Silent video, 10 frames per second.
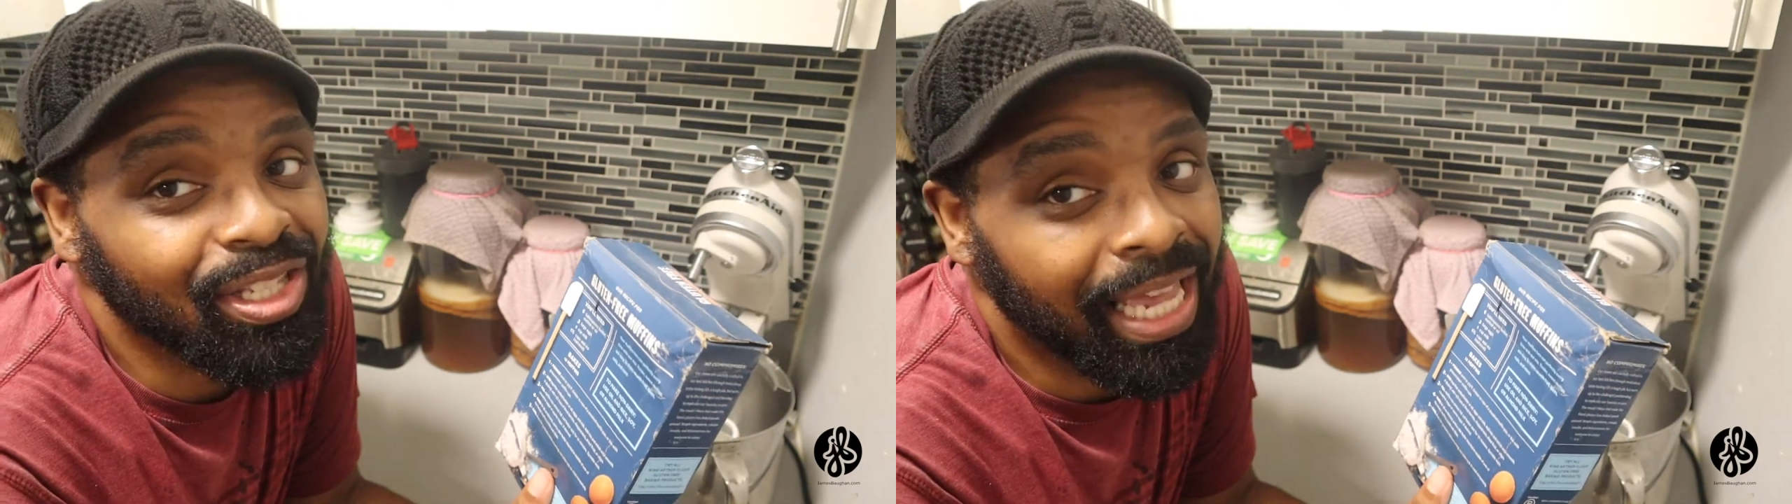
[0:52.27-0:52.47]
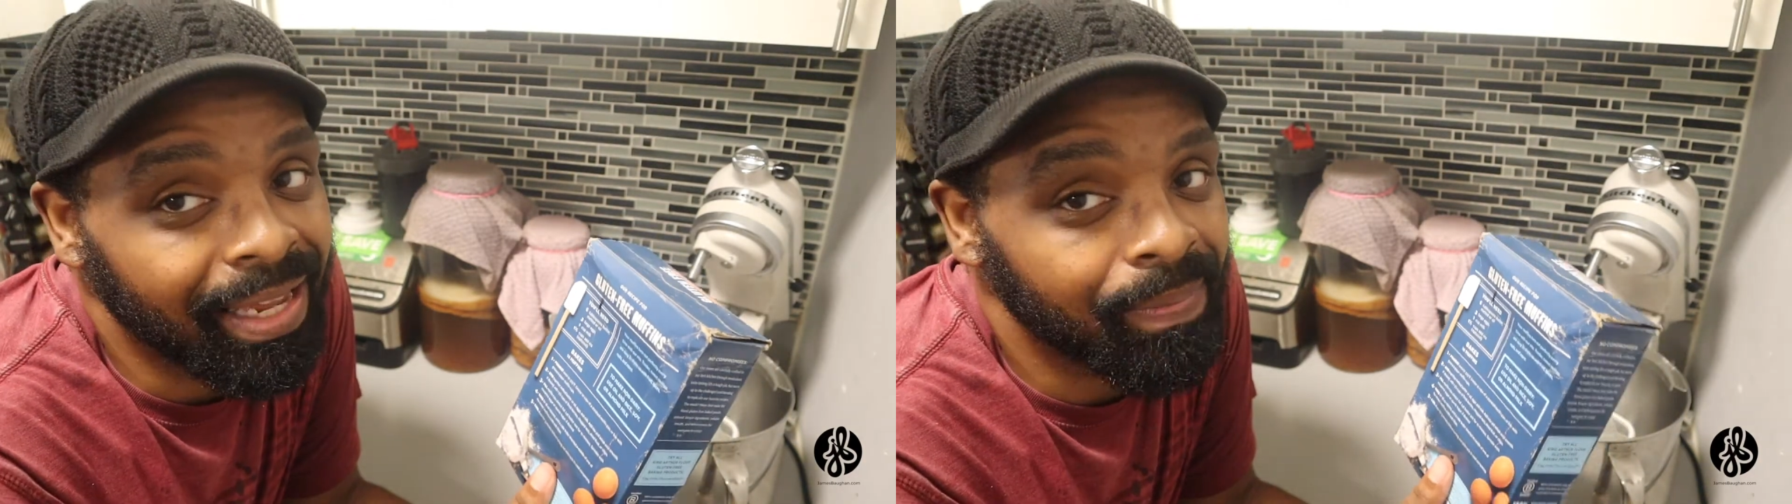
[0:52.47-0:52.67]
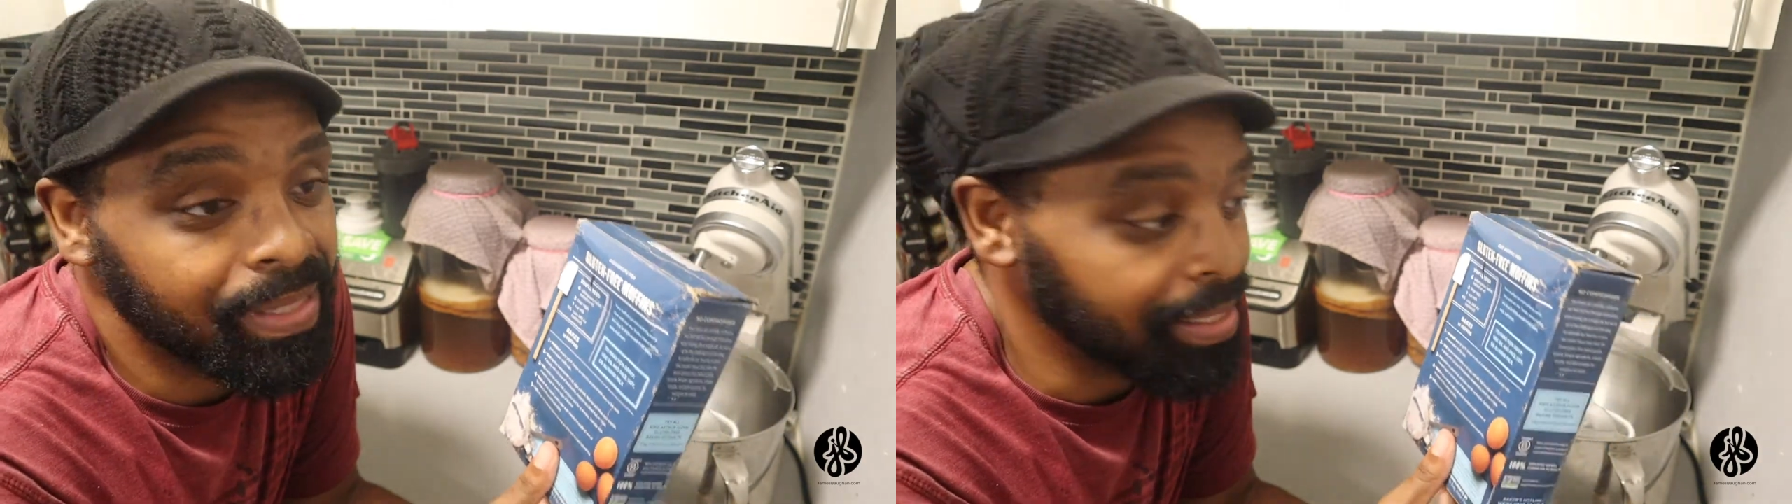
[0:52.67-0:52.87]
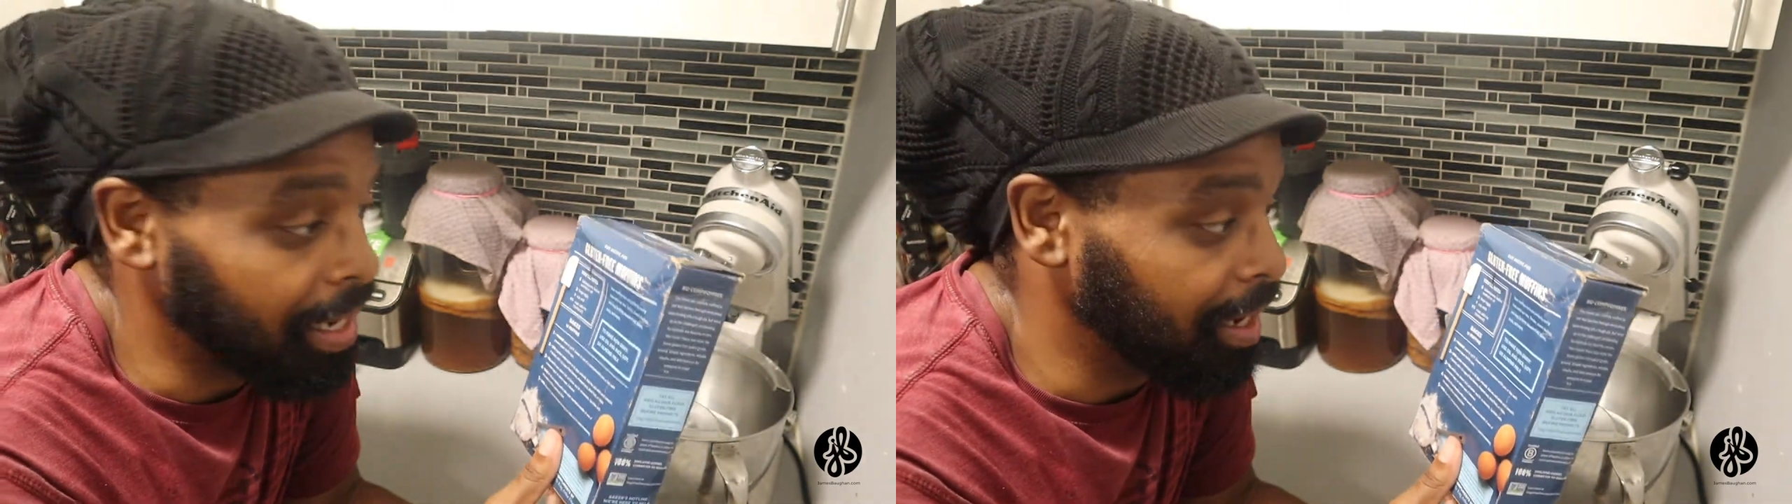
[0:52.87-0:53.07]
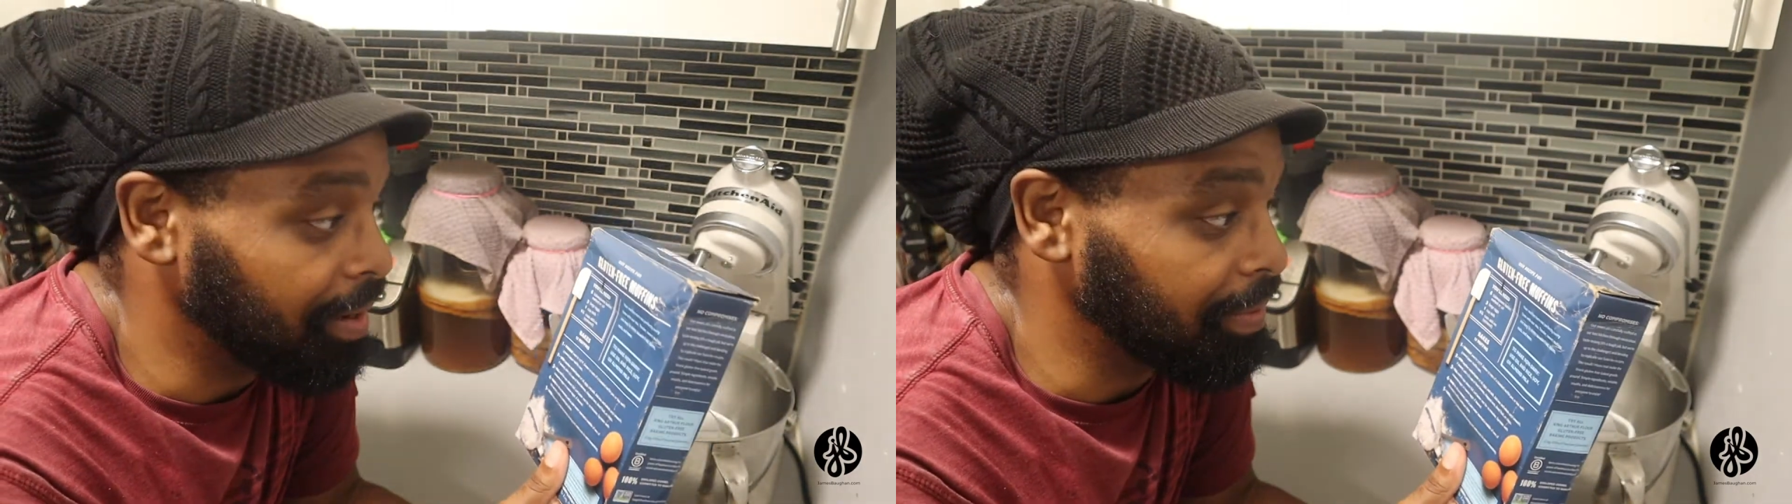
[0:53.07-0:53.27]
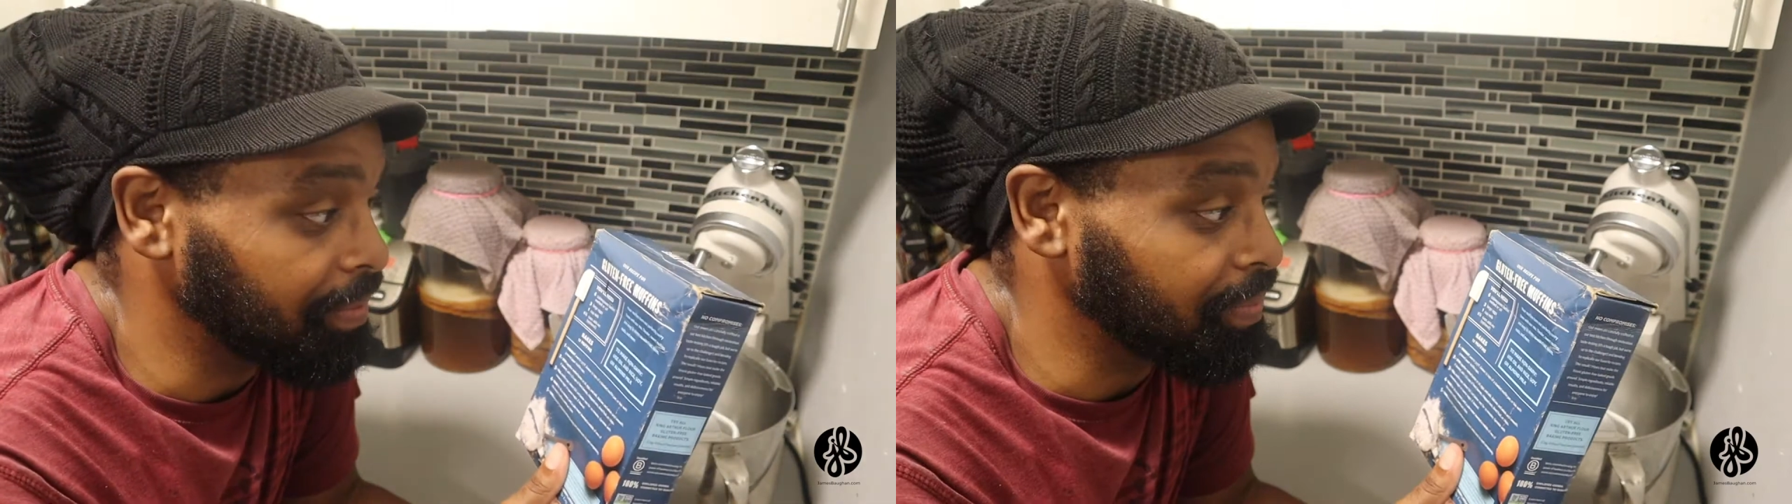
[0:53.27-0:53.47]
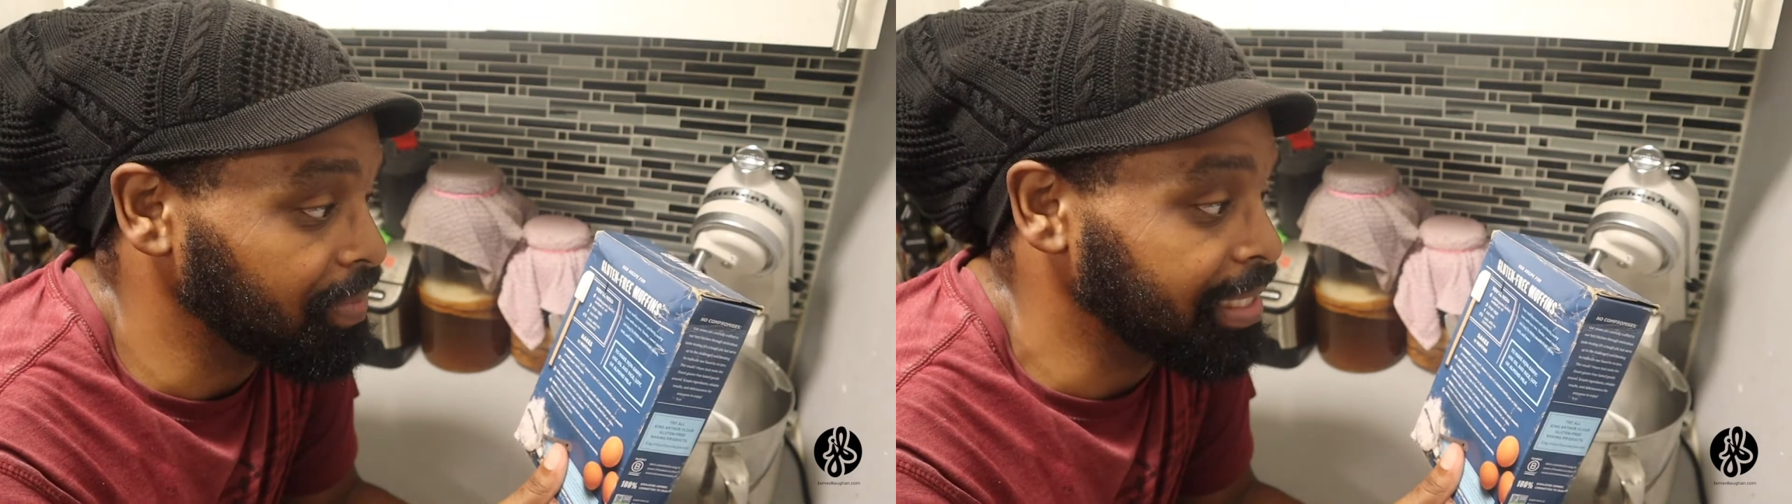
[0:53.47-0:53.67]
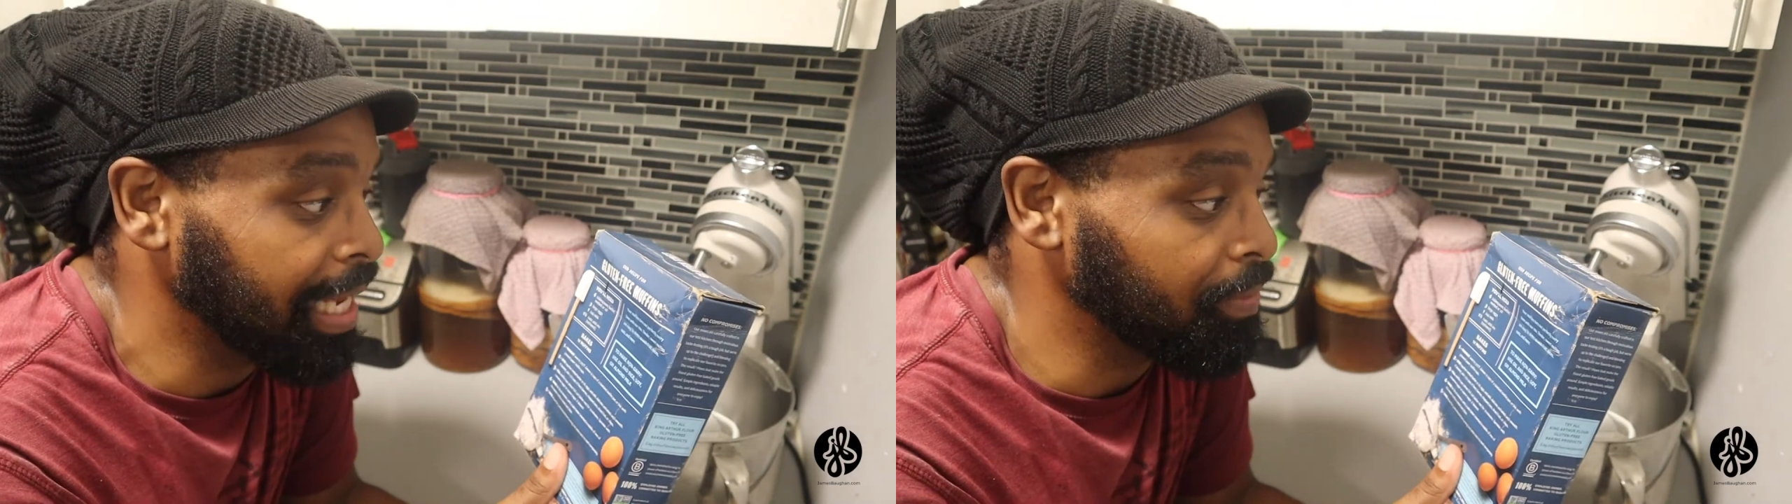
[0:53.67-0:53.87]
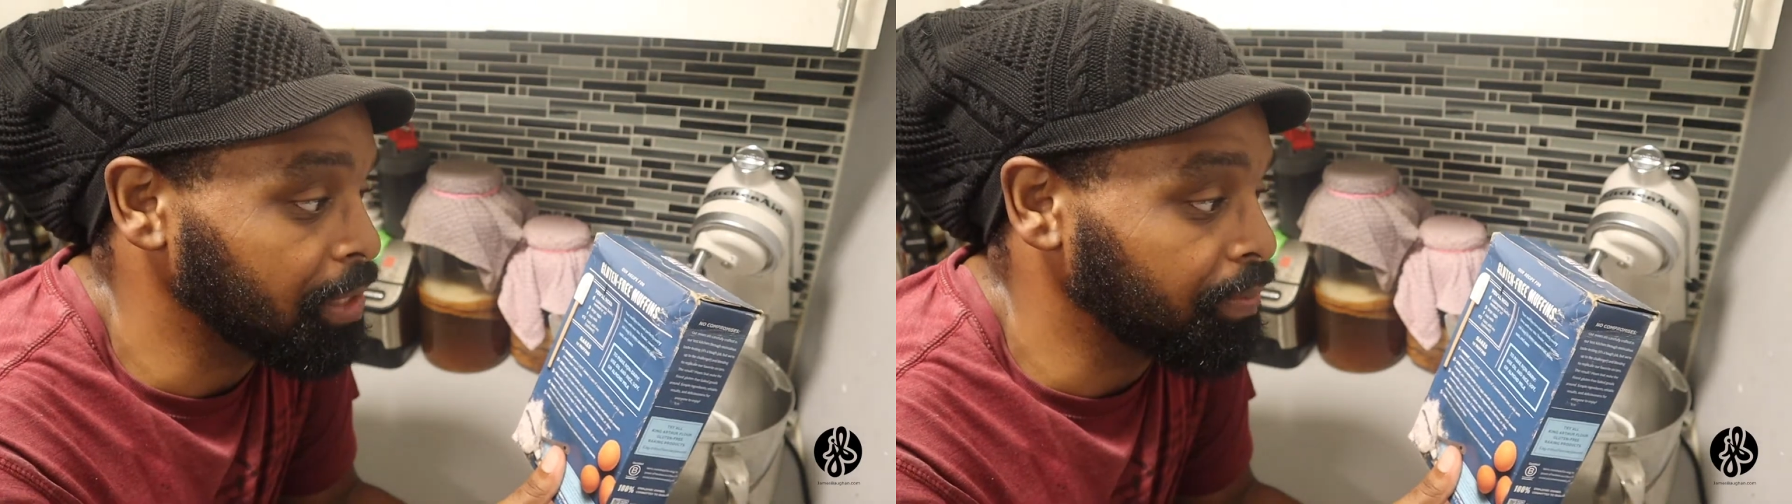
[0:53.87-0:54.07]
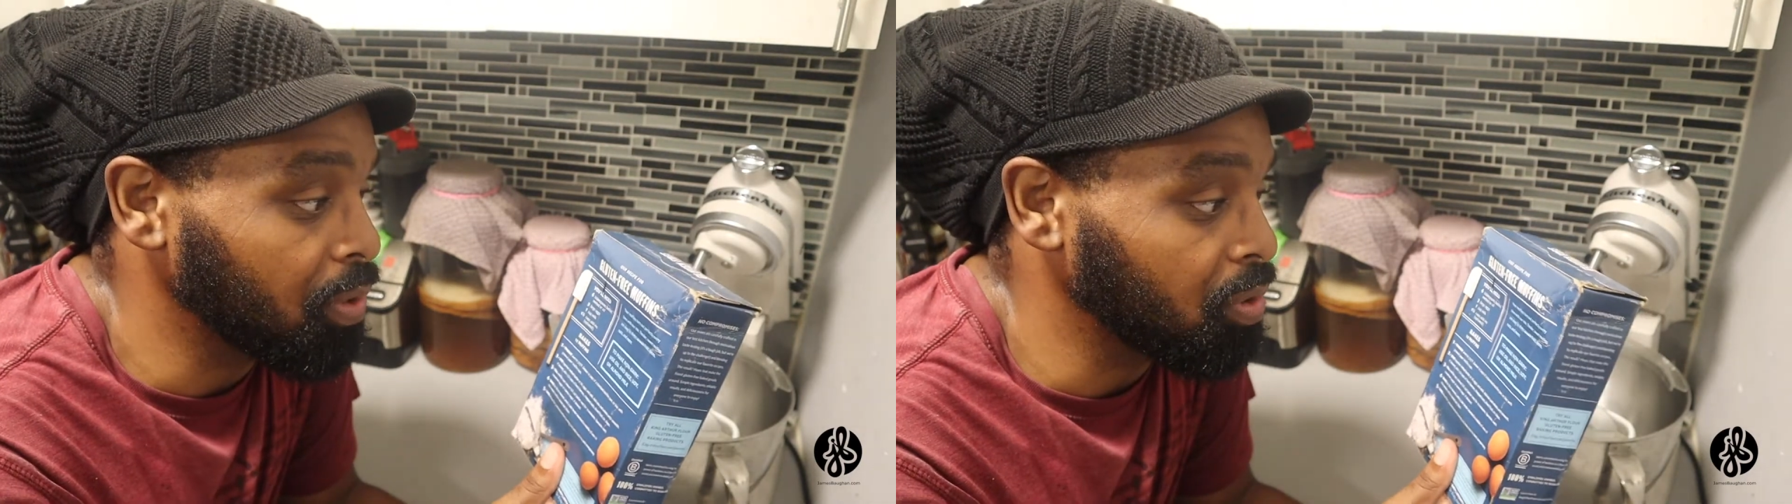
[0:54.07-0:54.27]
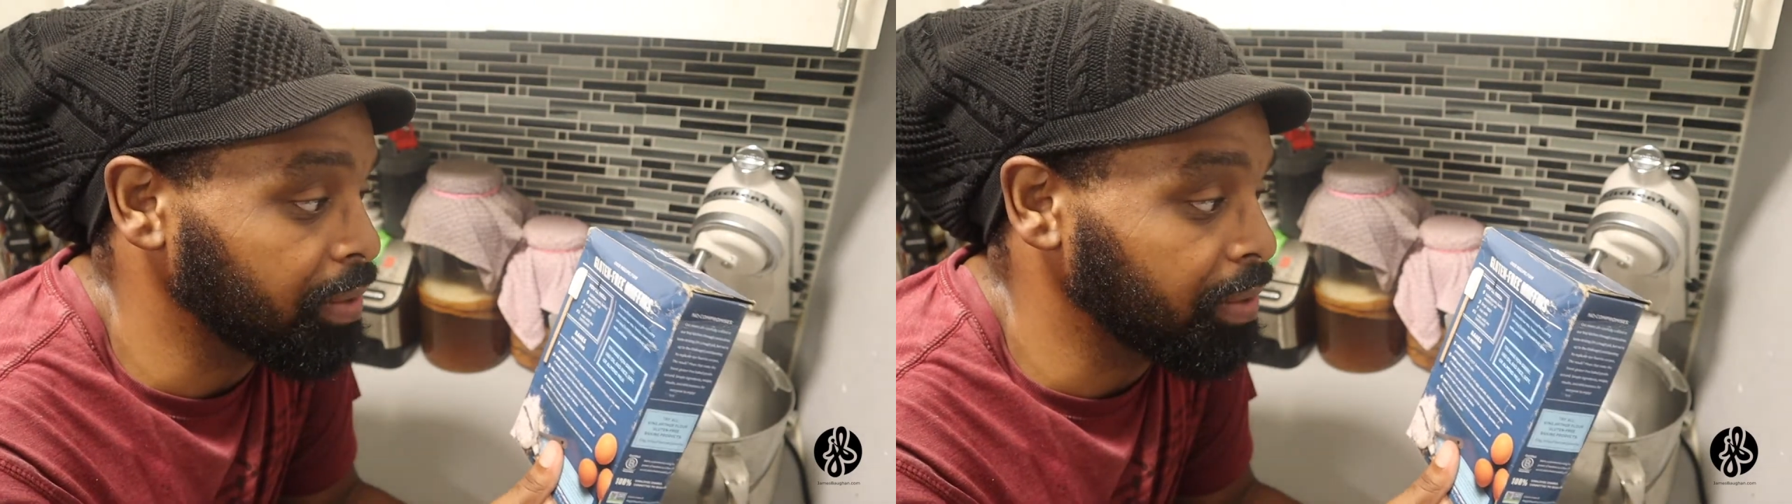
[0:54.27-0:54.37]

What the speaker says: tablespoons